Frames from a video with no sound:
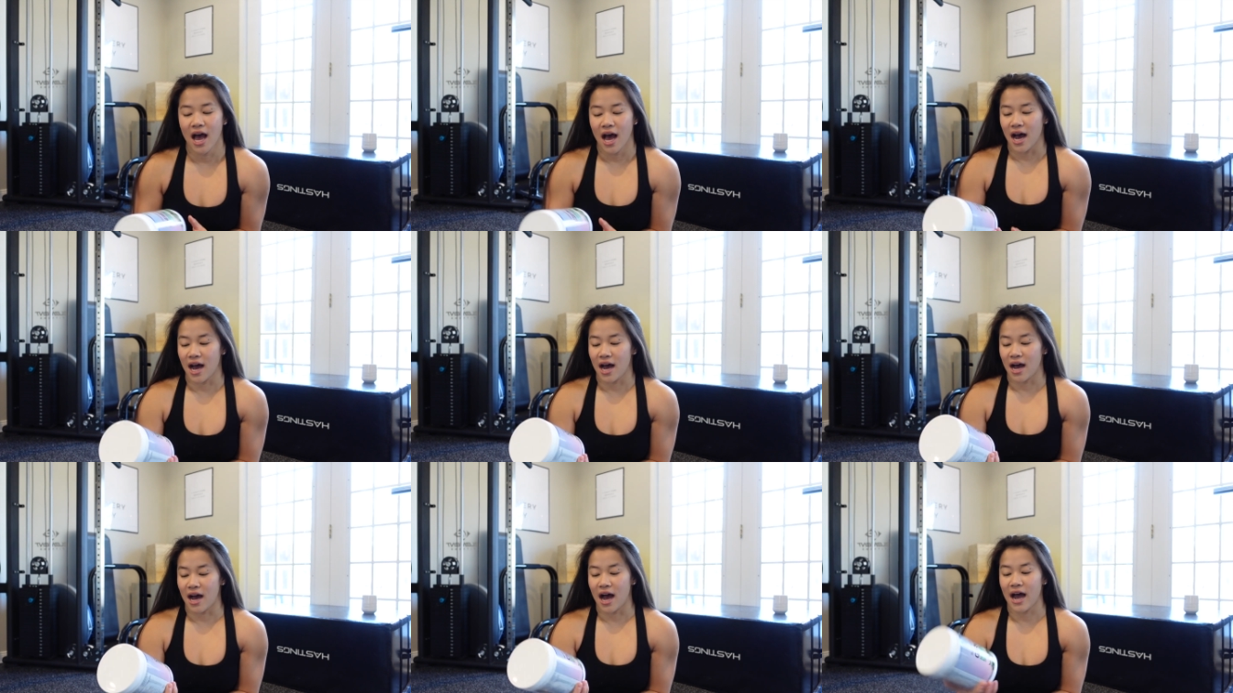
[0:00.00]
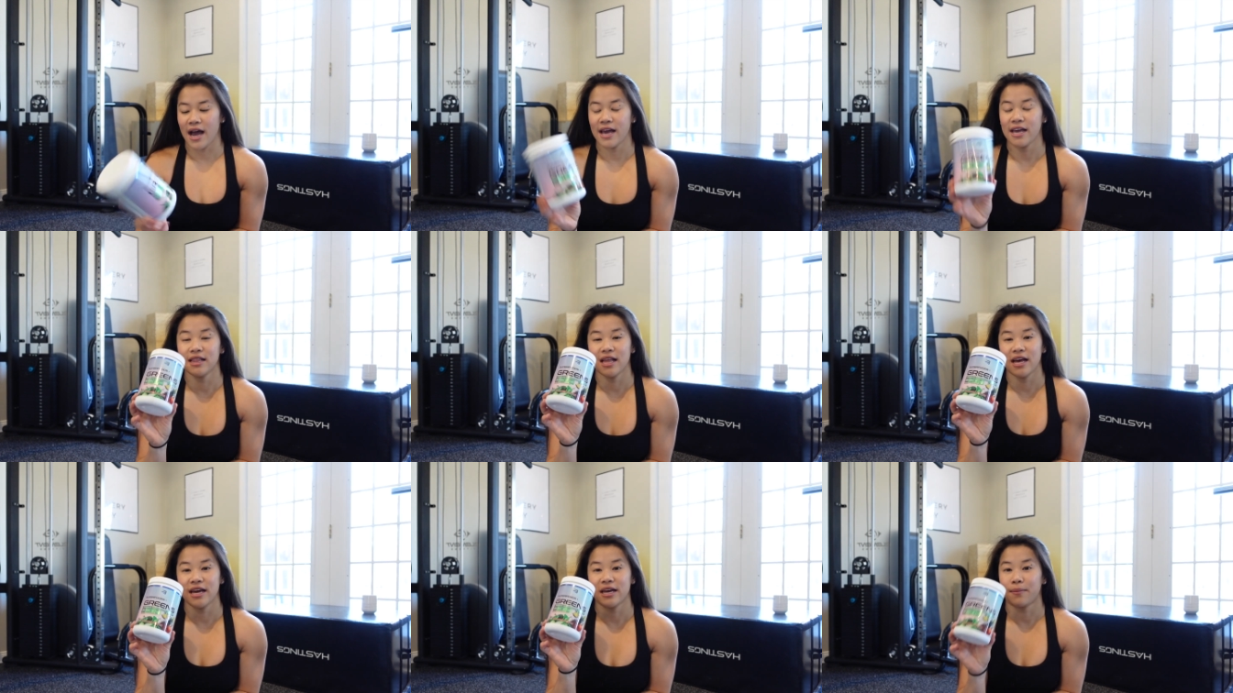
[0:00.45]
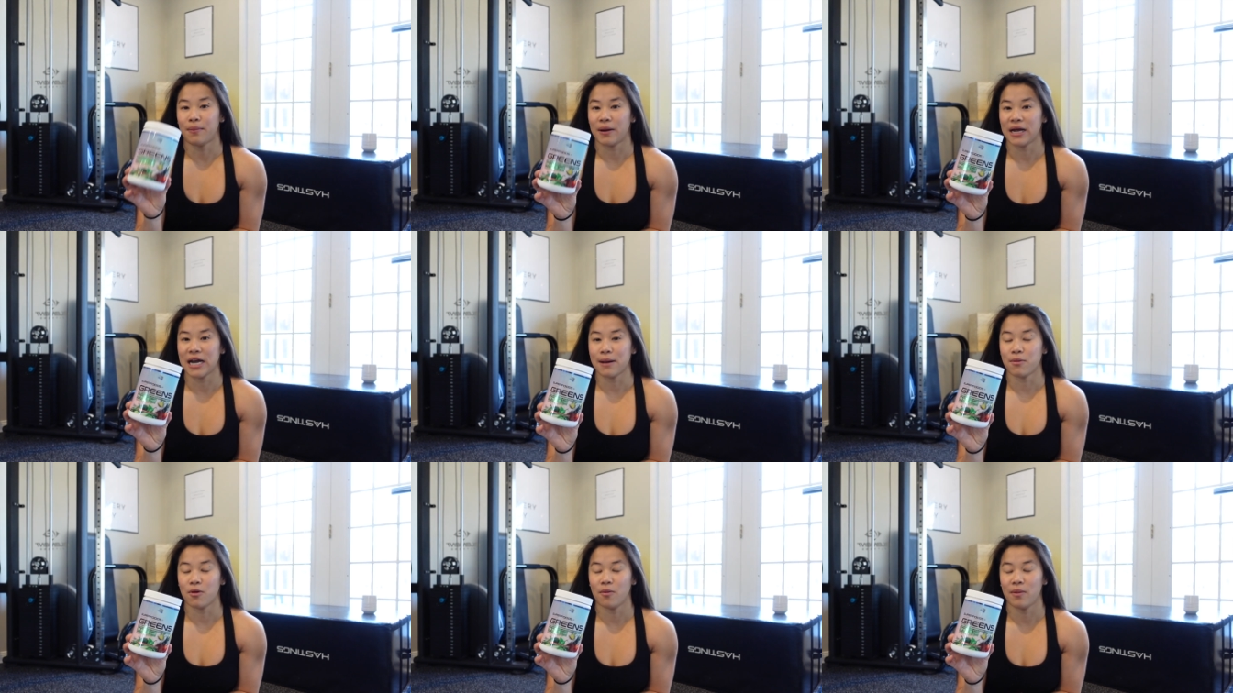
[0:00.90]
Uh, I like
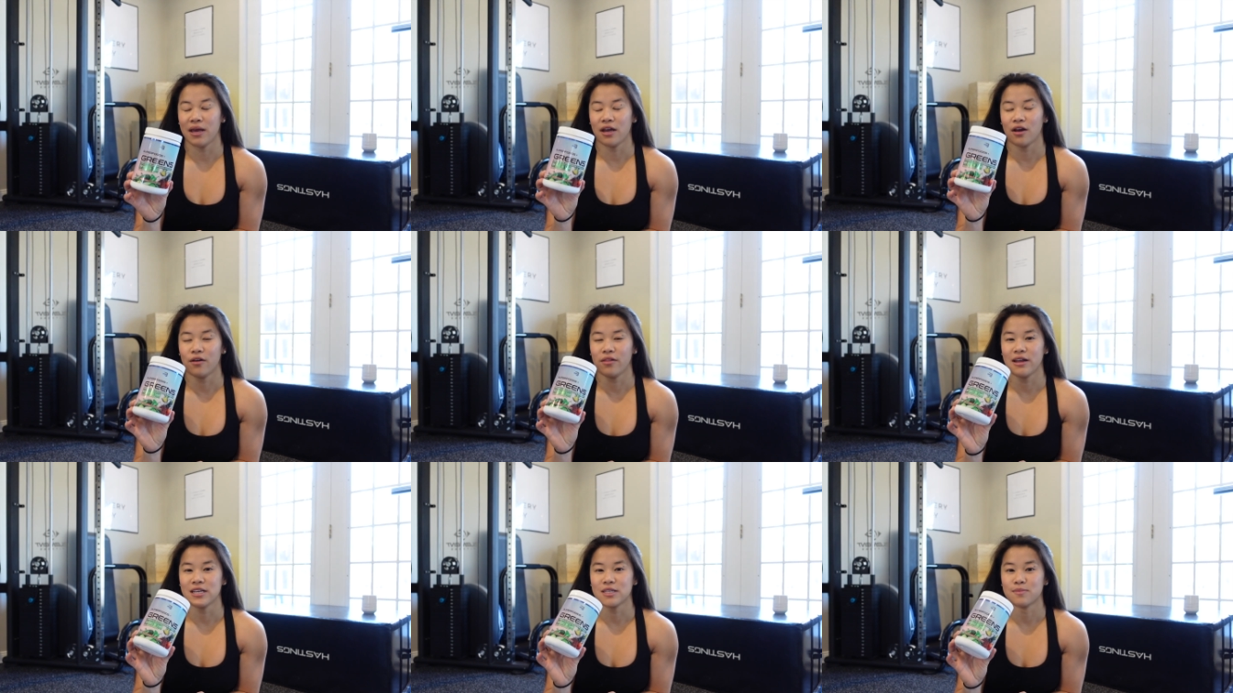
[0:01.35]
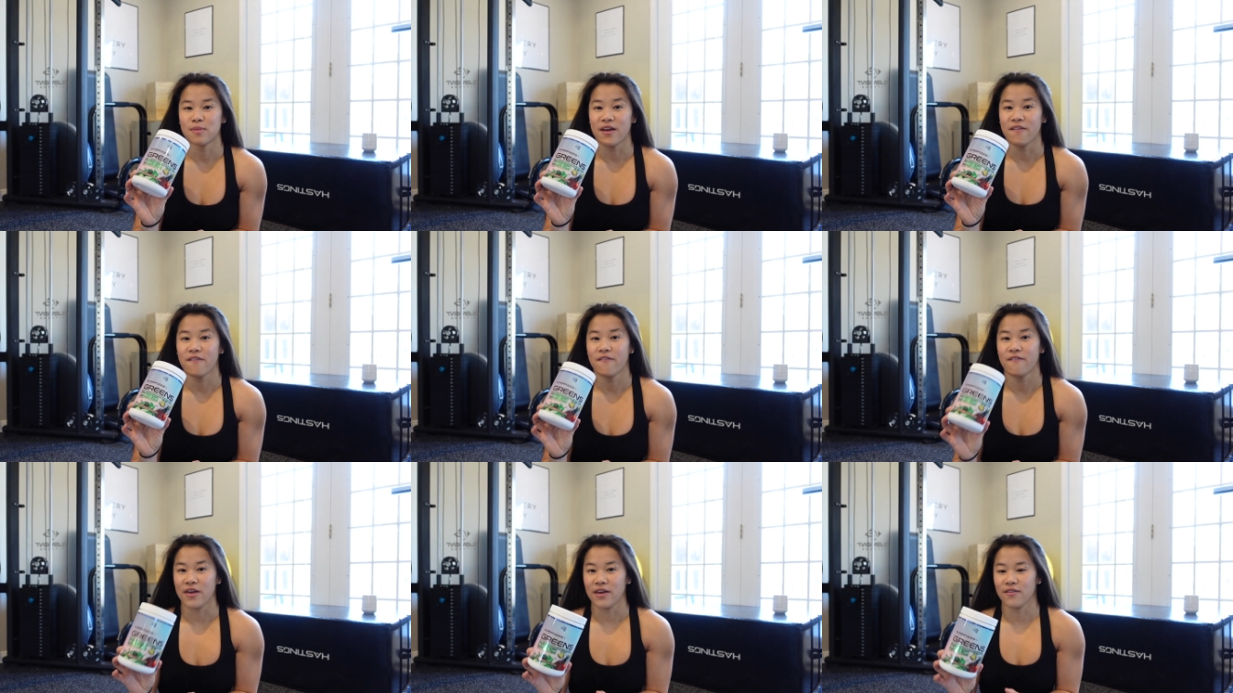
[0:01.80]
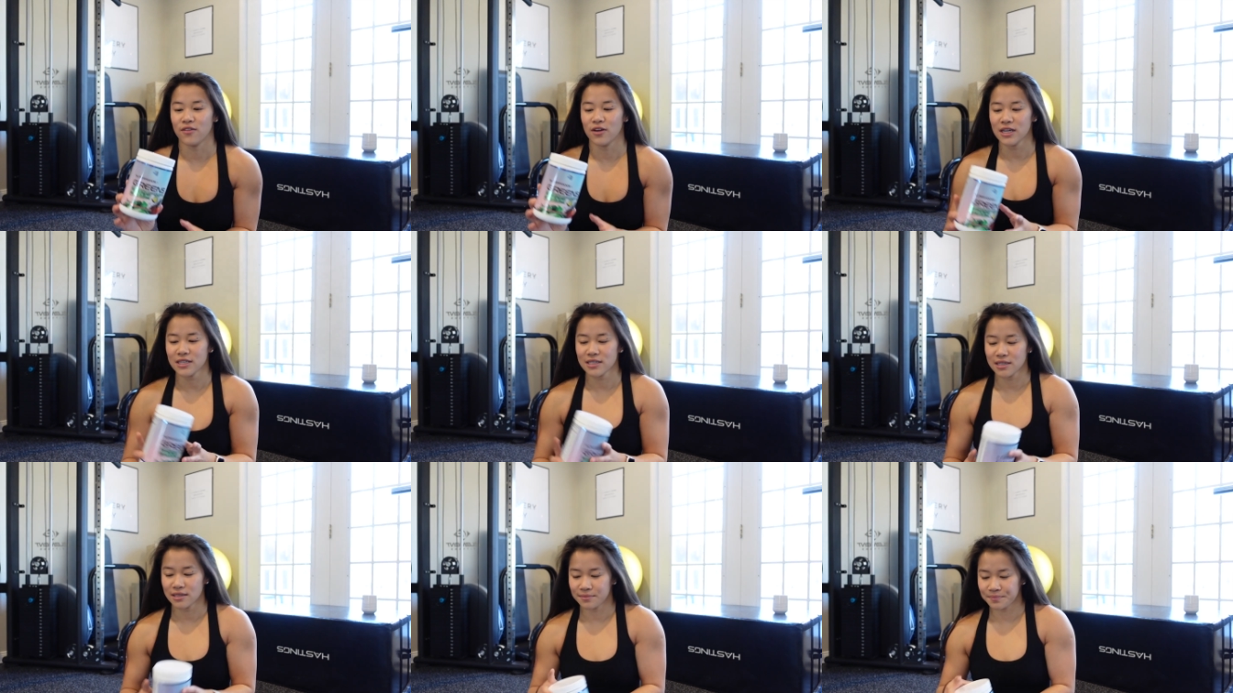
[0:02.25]
pineapple mango, that is my
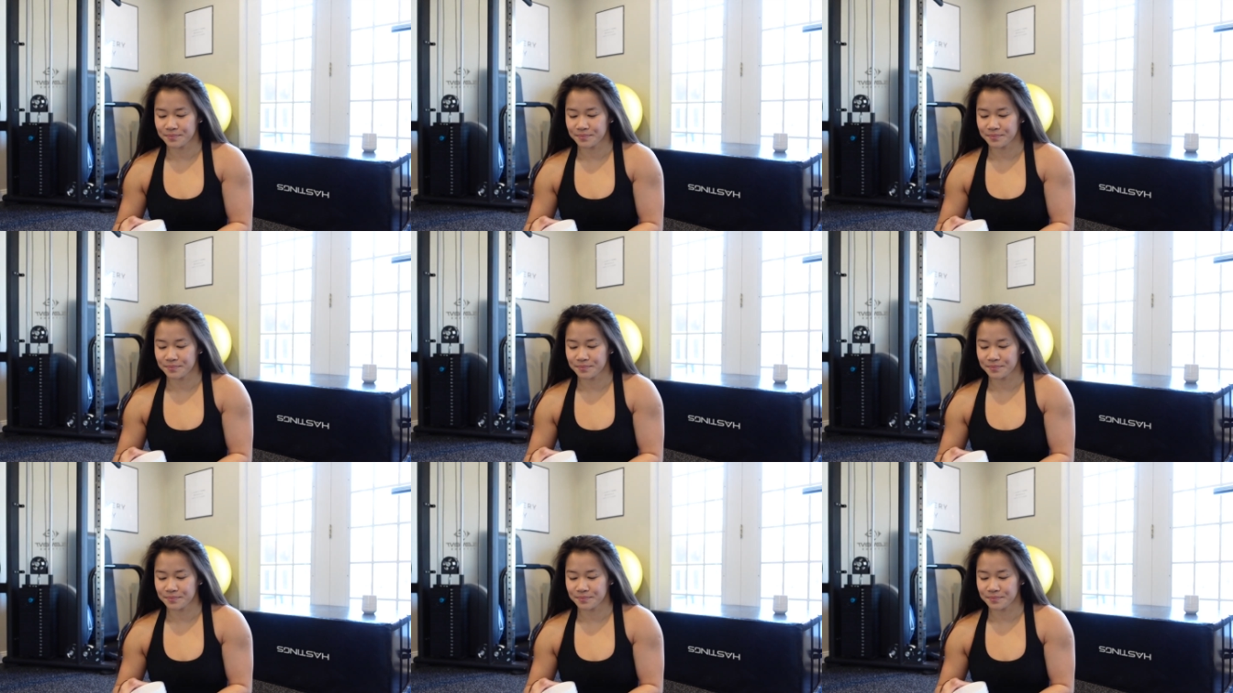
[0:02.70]
favorite.